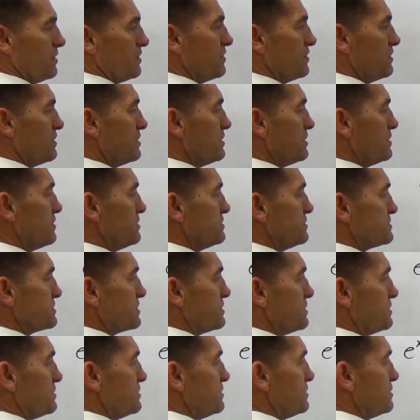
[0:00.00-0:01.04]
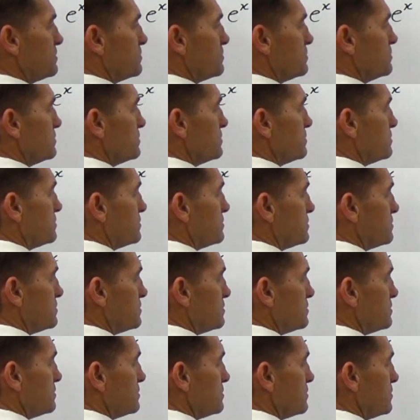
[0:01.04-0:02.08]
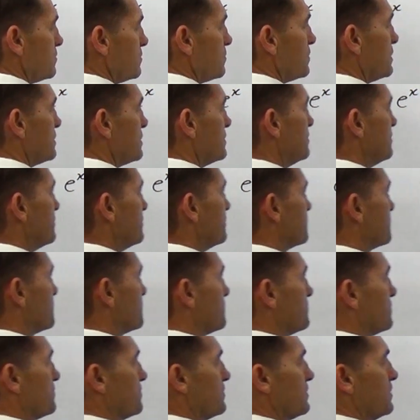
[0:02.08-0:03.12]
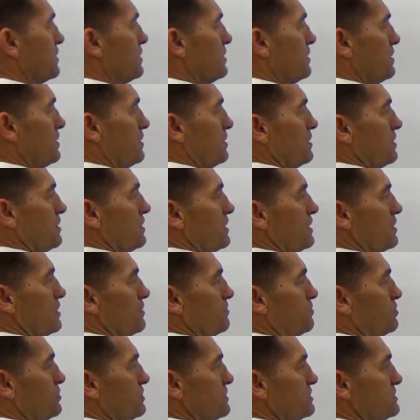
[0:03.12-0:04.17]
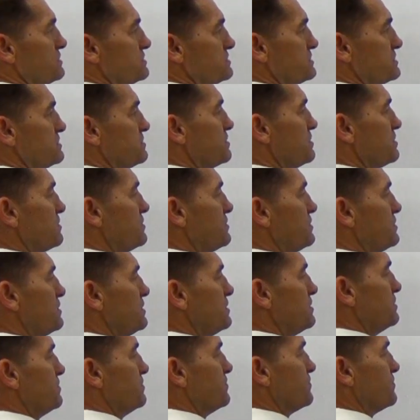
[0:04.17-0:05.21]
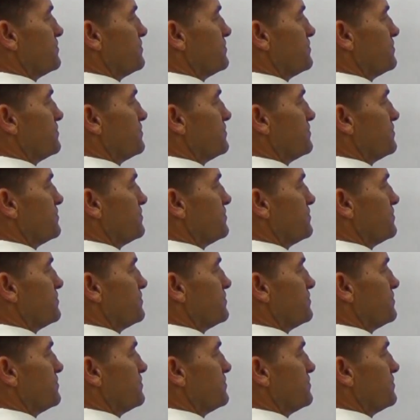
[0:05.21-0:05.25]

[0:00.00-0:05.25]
That is going to equal 1. And I put in 0 there.